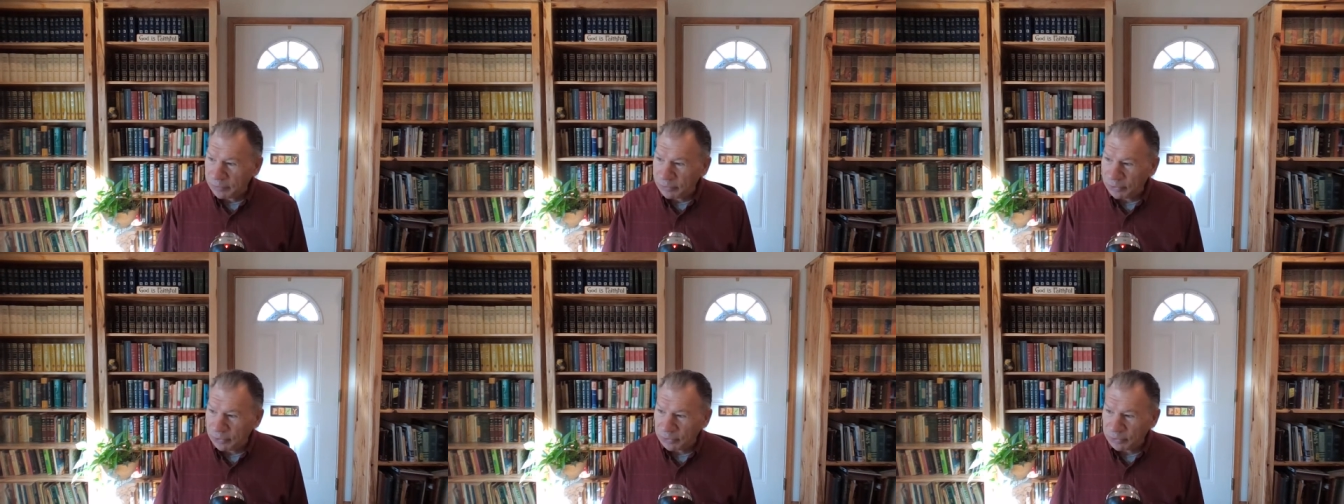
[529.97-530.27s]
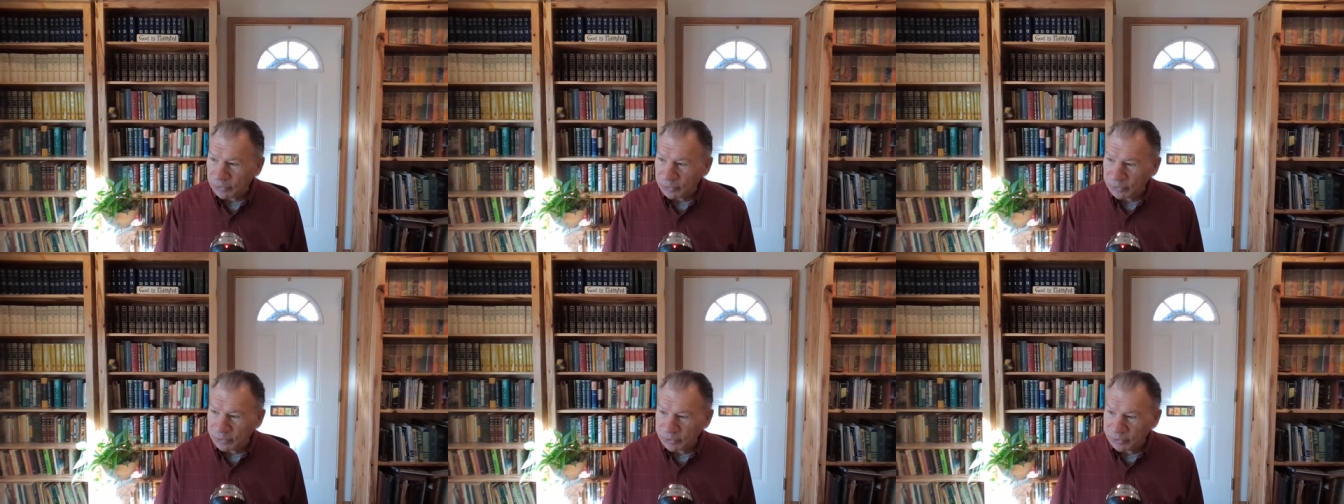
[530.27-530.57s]

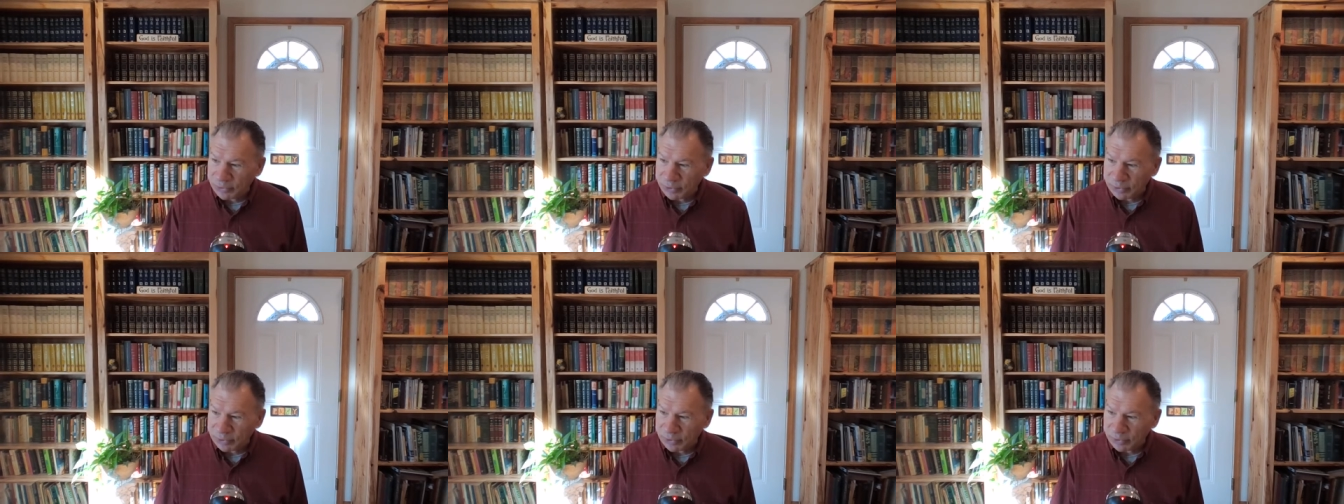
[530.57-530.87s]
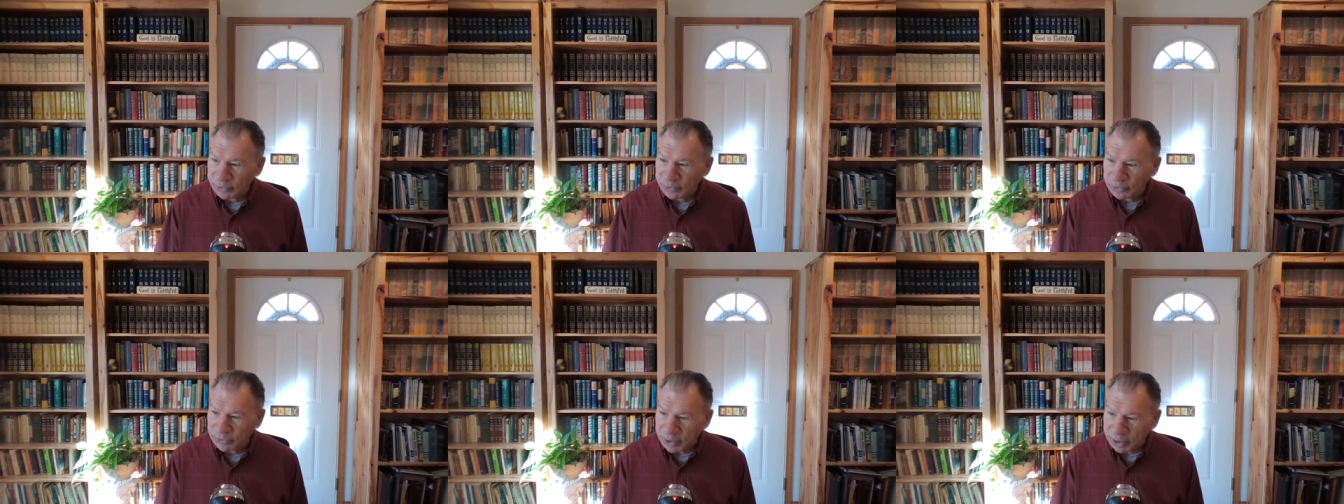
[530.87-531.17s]
Jesus is at
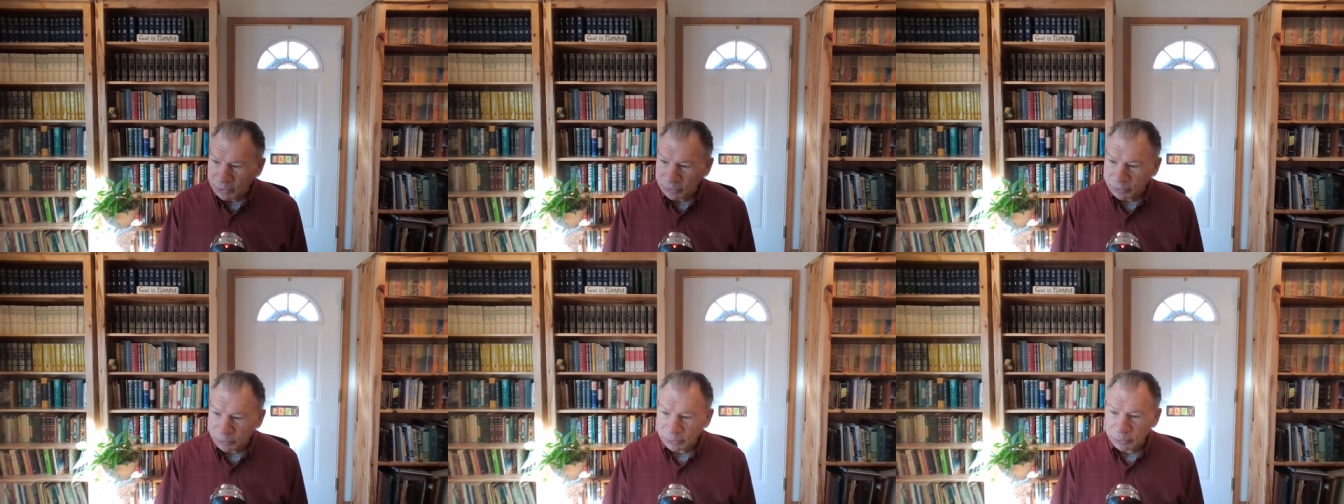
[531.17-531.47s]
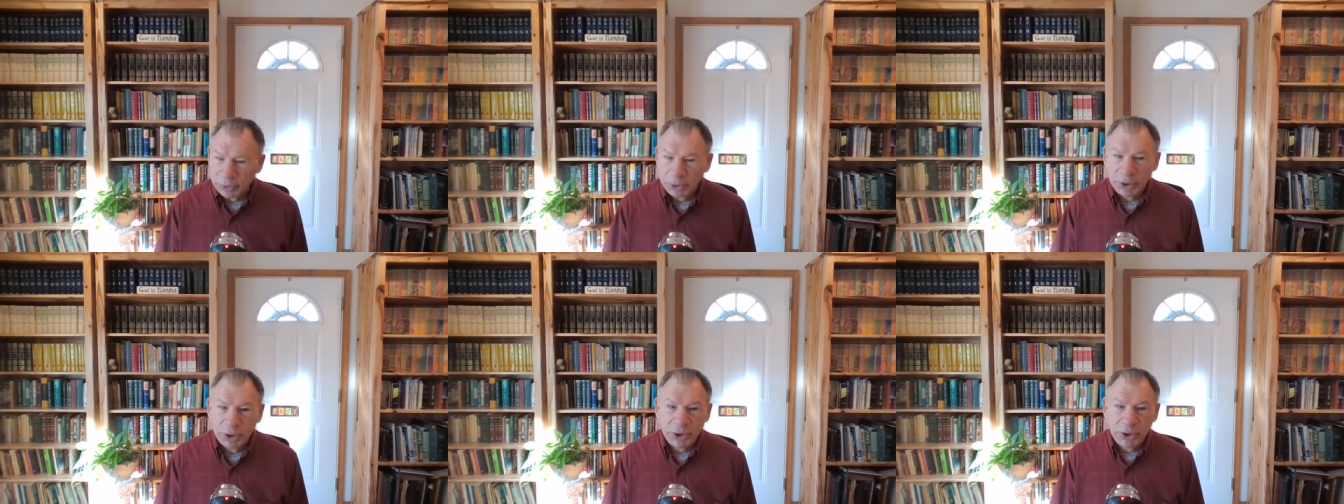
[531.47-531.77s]
the
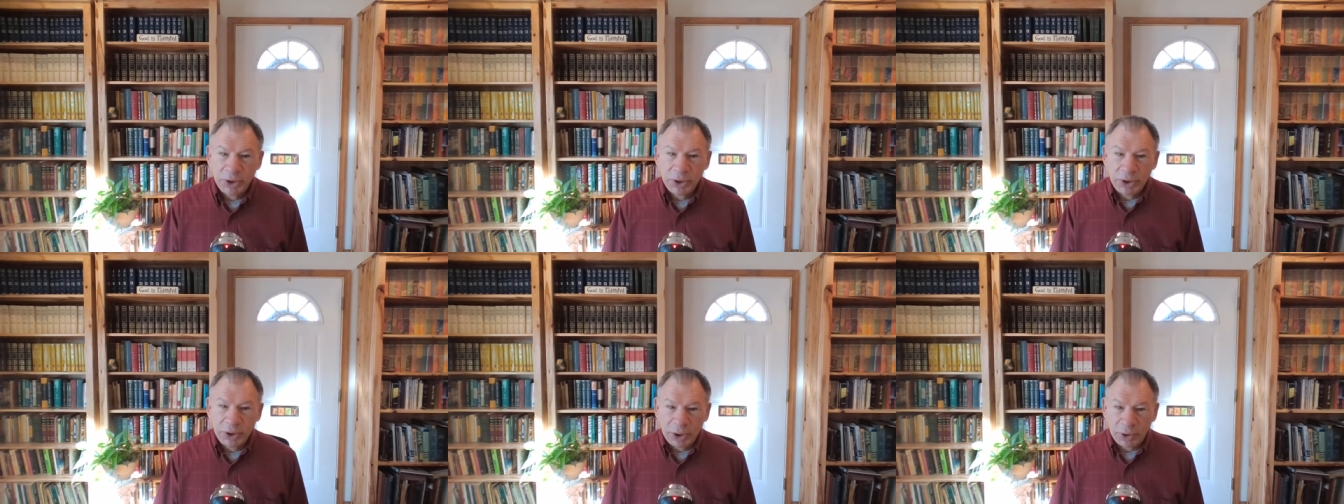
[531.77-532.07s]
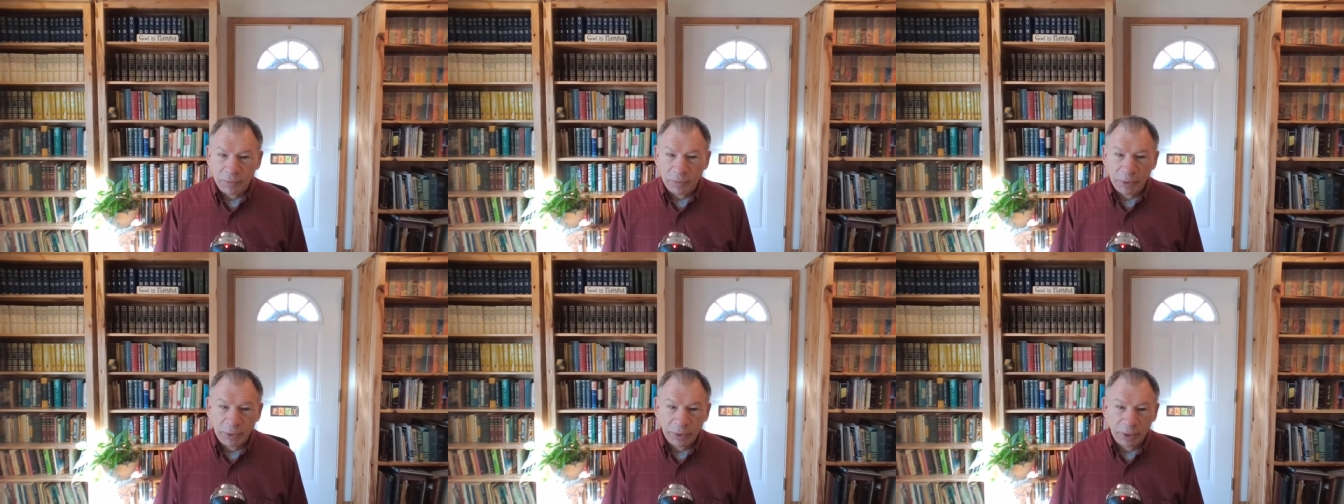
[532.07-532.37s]
center
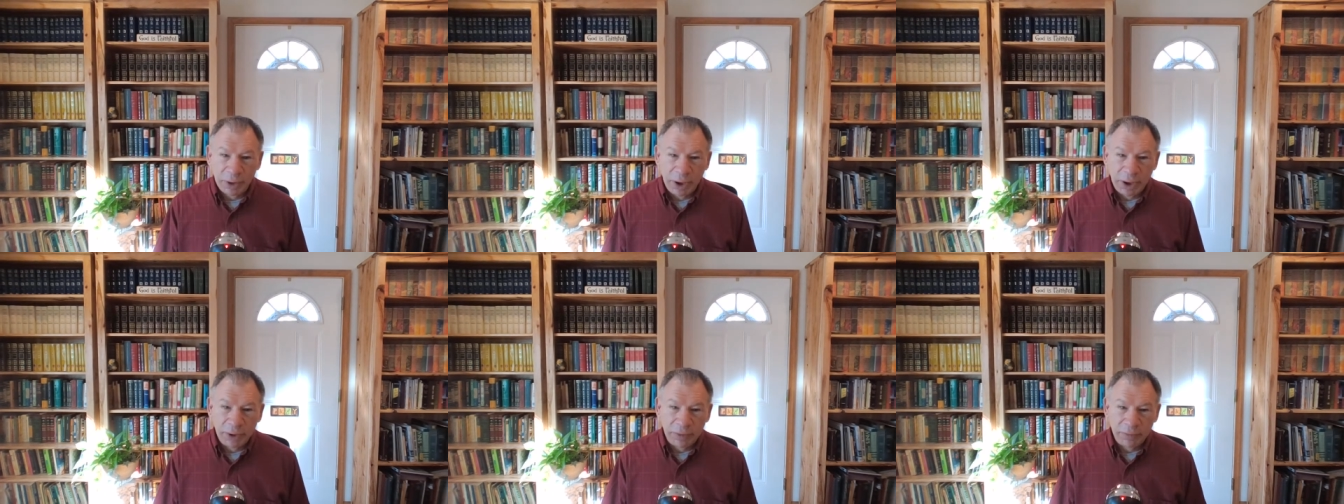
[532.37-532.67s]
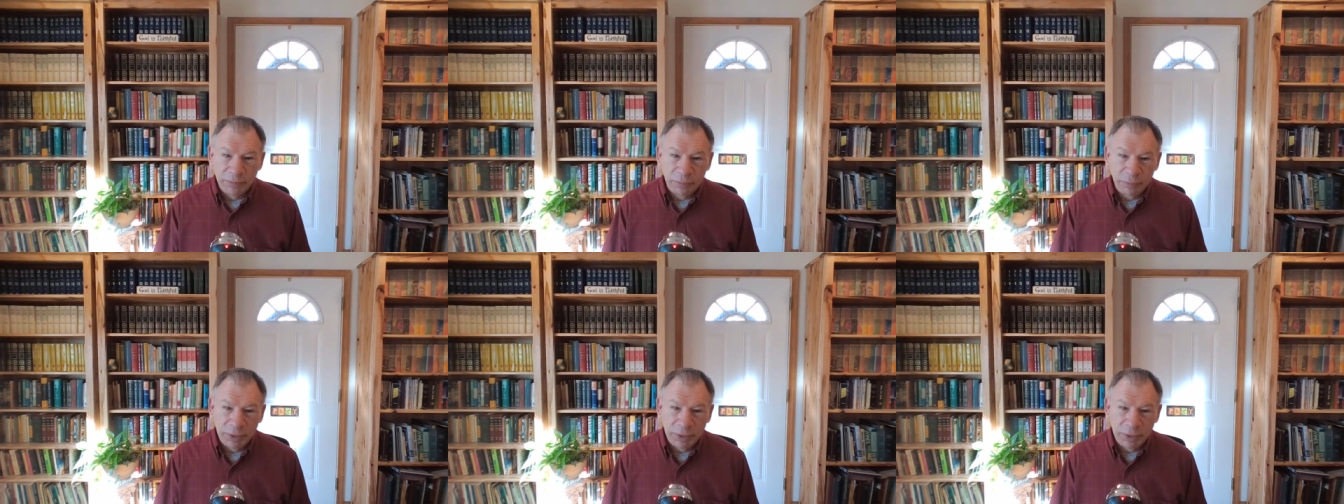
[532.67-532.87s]
of our life.